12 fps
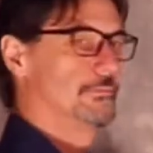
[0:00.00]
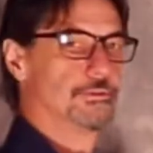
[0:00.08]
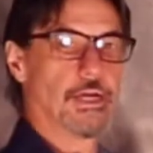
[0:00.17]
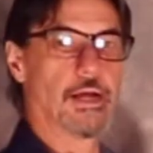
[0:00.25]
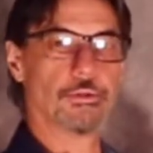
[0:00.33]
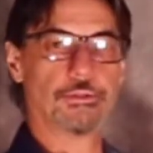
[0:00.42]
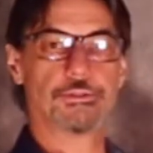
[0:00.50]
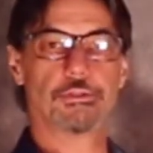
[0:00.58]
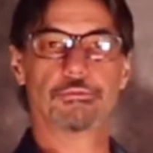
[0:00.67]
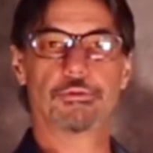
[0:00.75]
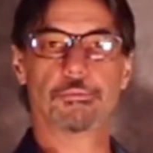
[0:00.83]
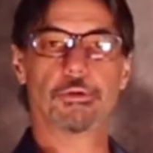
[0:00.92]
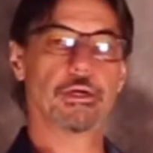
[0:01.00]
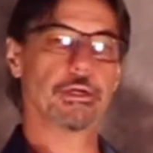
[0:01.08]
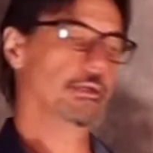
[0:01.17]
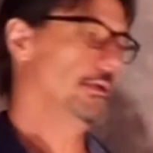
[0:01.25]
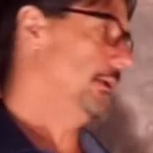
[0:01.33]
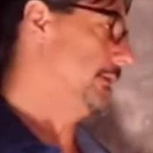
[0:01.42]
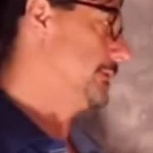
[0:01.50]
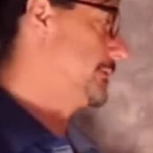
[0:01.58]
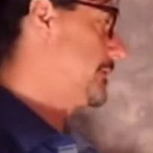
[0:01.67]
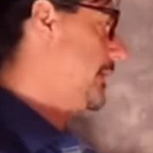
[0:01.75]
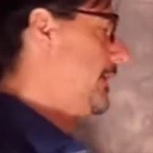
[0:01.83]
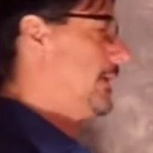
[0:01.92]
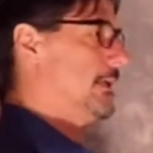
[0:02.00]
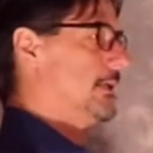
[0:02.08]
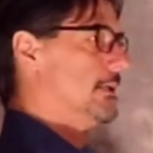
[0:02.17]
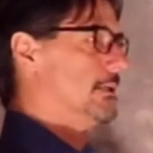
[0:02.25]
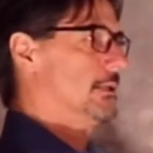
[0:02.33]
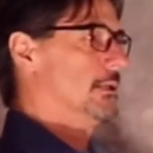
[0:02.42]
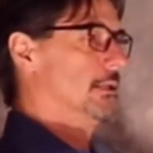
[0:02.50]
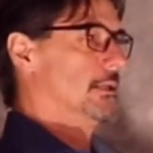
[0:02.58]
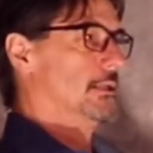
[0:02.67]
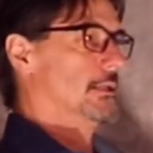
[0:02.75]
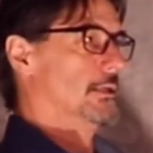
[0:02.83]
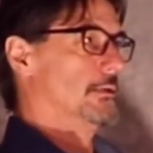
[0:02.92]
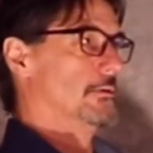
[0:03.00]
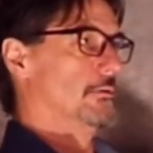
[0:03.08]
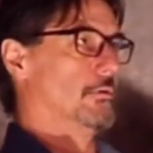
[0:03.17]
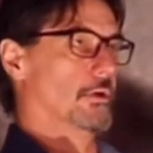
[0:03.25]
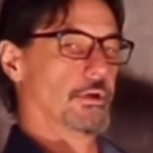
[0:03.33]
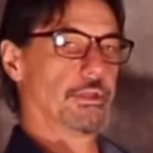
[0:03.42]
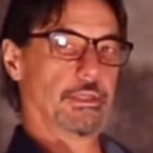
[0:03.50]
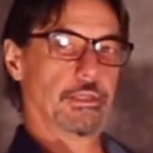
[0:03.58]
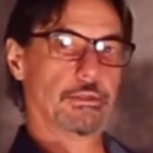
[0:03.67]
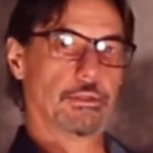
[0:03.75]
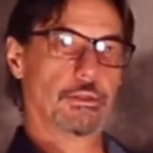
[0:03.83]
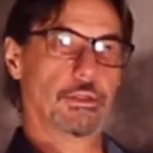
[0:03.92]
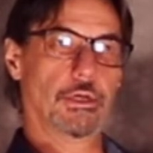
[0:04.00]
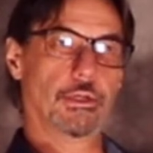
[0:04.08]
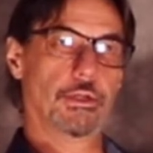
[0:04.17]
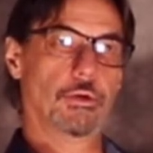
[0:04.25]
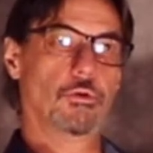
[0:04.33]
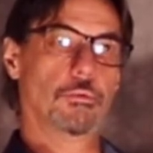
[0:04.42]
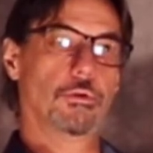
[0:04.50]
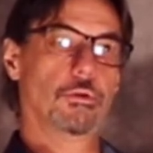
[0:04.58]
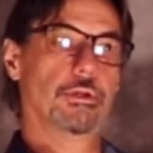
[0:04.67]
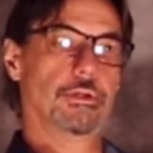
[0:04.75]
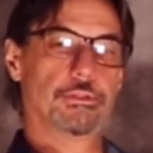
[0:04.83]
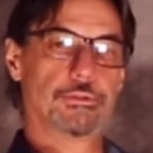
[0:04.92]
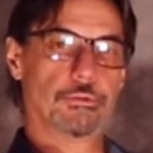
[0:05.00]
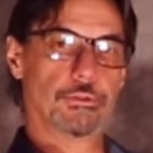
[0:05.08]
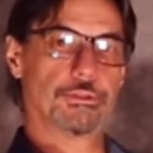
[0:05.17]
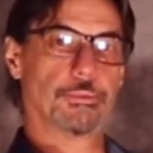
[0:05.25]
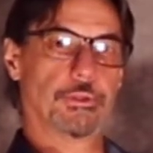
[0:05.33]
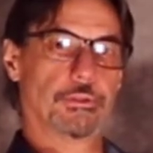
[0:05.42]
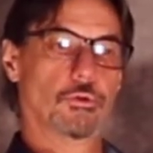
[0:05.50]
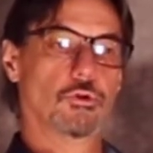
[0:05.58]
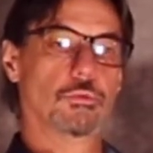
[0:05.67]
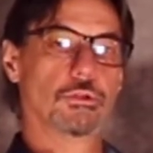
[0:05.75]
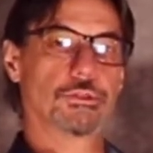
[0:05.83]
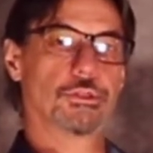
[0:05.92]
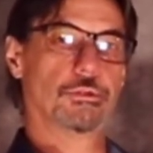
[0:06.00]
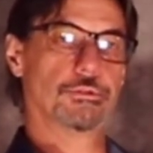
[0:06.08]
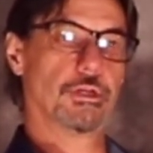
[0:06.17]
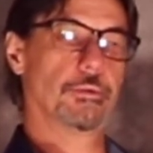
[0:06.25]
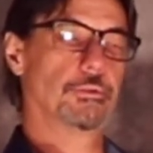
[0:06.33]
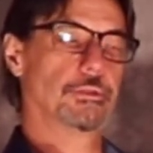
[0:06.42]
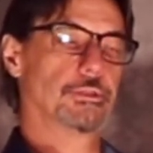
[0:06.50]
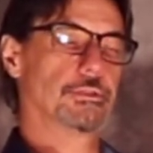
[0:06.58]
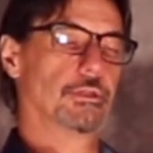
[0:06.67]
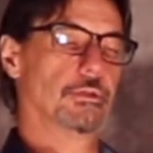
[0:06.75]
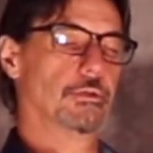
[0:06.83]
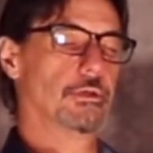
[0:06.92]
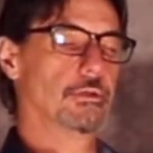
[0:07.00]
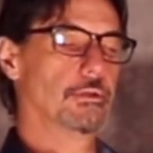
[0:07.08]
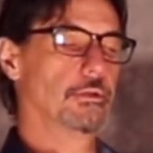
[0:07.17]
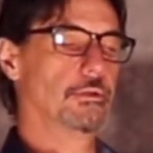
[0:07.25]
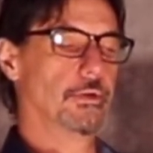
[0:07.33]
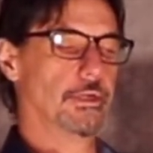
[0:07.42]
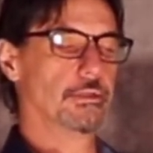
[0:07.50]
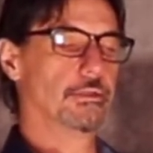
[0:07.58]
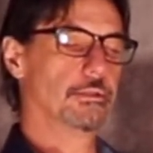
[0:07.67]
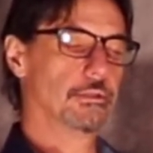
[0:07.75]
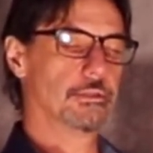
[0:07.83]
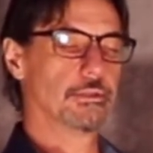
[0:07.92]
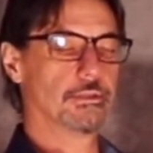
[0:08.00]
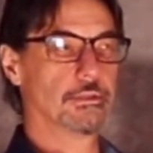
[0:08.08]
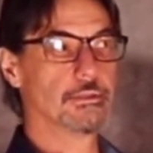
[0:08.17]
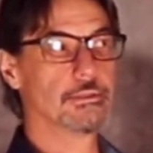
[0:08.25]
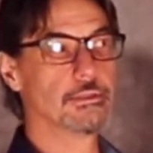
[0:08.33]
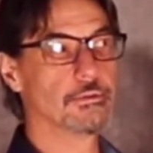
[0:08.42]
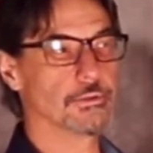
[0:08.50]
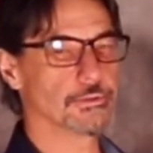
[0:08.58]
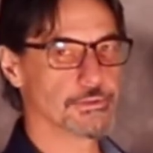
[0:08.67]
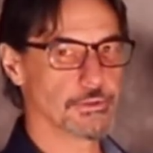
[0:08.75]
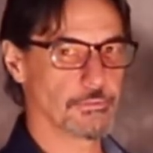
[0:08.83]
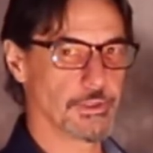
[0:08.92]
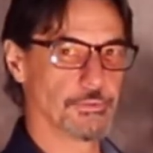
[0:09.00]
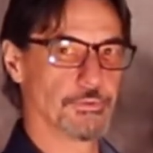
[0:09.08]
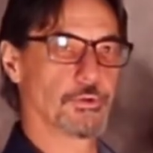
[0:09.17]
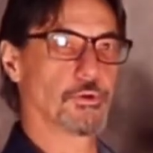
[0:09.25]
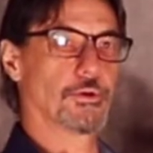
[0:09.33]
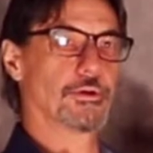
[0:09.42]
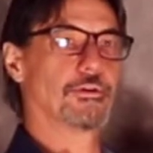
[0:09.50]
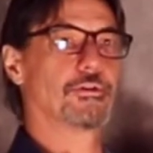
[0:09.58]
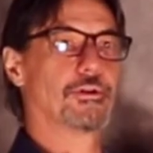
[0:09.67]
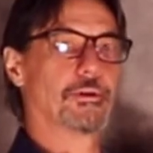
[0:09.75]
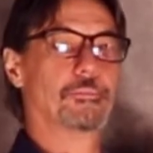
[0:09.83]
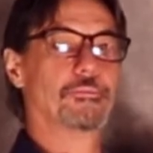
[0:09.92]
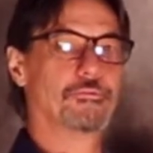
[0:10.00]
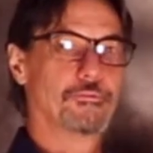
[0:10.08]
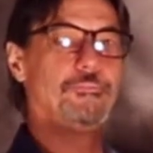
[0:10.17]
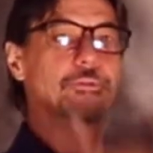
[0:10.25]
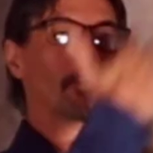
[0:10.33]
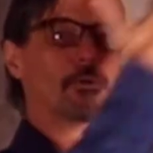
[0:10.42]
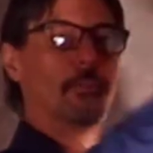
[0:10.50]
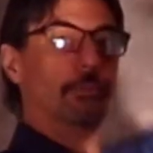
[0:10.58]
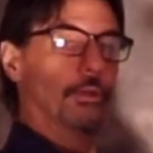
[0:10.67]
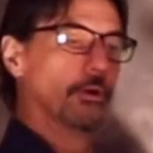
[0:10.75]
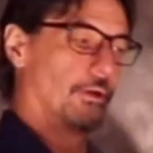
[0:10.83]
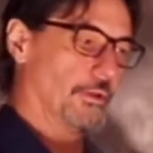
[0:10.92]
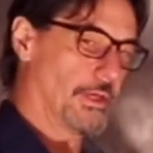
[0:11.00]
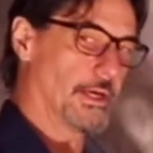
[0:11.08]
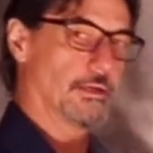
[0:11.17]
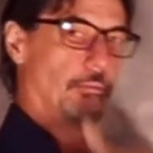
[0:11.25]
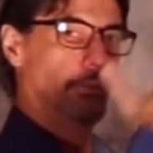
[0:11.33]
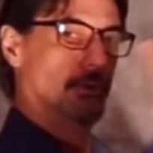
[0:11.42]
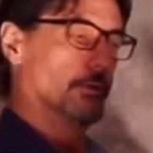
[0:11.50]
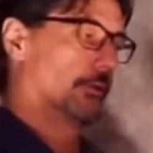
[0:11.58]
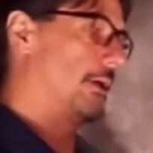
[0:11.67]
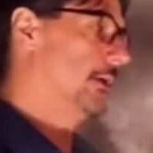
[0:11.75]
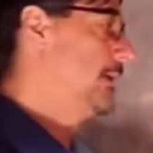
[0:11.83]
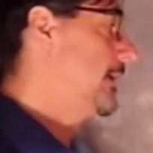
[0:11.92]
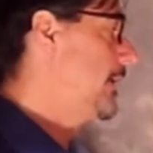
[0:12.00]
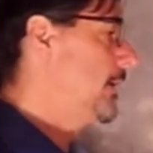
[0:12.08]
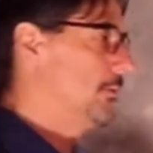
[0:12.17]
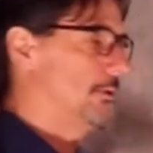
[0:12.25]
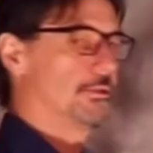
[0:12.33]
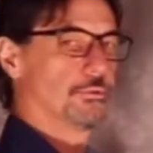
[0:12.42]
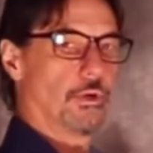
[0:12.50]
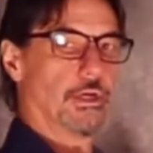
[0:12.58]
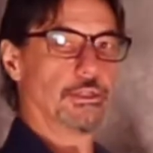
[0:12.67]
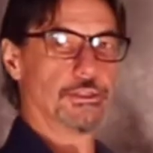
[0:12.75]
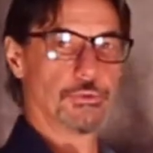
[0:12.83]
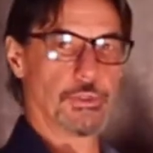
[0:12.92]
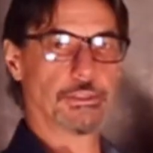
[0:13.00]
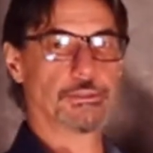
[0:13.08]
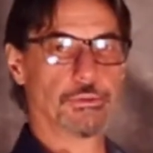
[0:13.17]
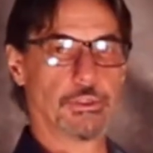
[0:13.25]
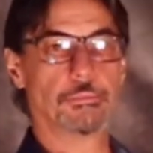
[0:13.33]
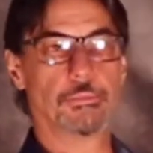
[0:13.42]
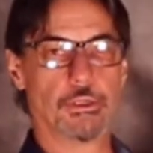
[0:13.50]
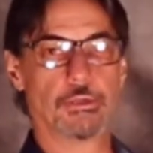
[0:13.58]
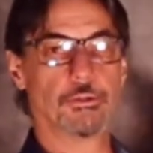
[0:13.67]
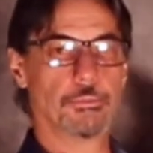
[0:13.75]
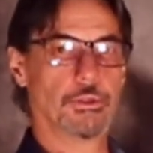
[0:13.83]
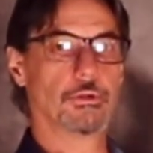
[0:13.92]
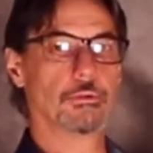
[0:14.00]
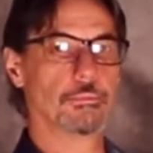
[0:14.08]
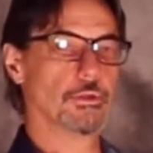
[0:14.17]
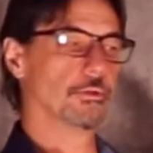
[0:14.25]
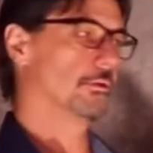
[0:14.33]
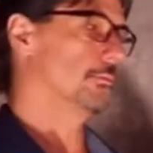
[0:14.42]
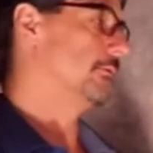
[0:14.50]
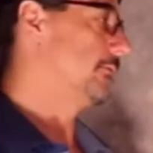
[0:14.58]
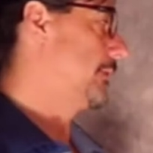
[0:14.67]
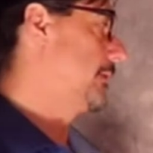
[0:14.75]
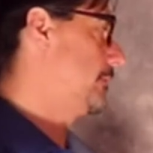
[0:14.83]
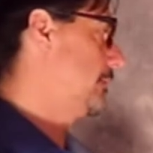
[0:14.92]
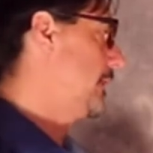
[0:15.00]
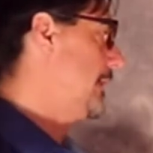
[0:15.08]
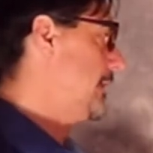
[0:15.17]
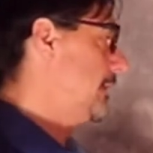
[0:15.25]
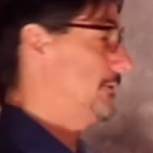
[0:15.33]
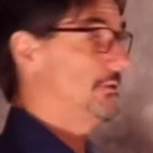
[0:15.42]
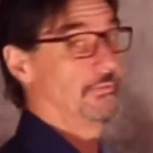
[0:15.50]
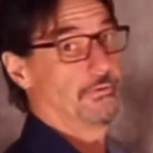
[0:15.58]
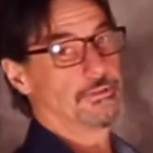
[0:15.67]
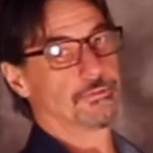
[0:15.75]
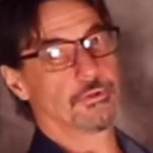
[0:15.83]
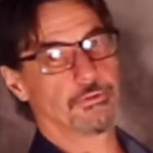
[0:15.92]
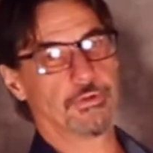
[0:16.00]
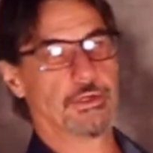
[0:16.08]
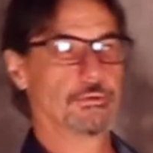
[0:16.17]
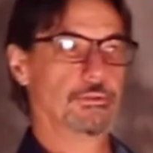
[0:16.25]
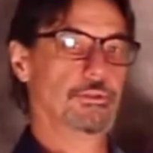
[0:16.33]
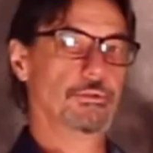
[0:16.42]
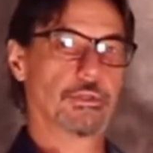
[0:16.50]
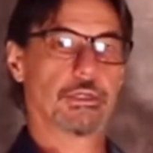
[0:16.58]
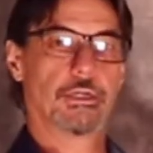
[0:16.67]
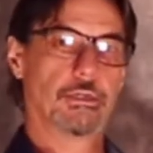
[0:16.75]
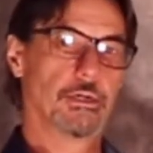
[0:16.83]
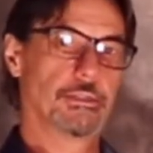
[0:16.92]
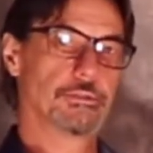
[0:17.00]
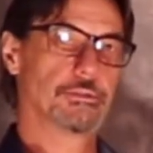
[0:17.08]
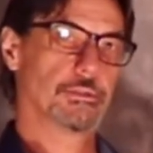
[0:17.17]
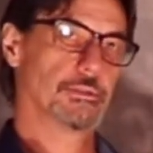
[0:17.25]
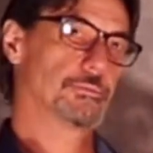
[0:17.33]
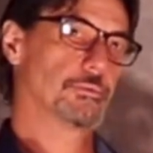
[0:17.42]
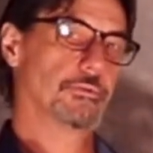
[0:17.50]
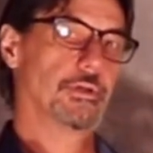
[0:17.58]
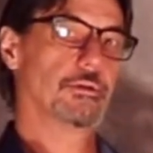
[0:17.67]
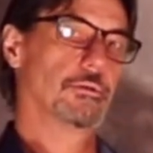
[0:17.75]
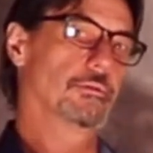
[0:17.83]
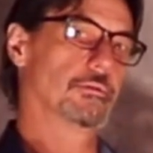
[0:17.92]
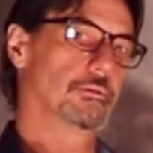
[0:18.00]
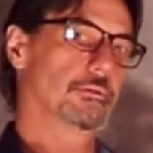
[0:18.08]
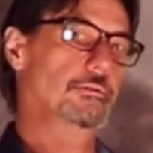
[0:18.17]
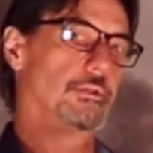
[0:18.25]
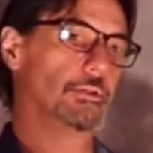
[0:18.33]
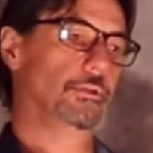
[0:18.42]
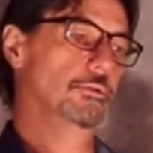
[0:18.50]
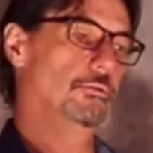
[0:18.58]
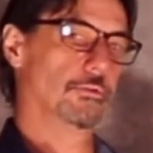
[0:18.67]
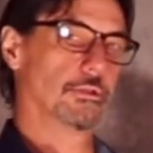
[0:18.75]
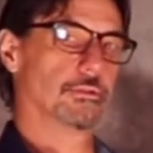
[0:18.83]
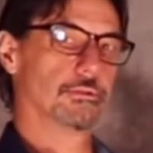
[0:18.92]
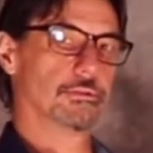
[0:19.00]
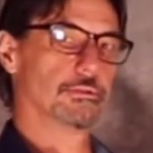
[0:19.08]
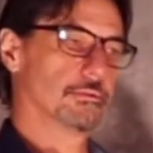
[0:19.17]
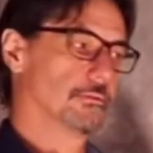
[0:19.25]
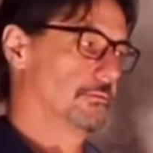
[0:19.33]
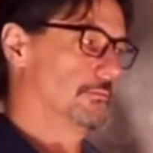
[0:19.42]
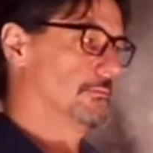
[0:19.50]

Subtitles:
challenge of the mind is we're looking into the unknowable, and as soon as something knowable shows up, just go, oh, well, what's around the corner from, or beyond that and beyond that. Which is why Xuan, beyond the beyond the profound. Because even if it's profound, you recognize it's profound. to you because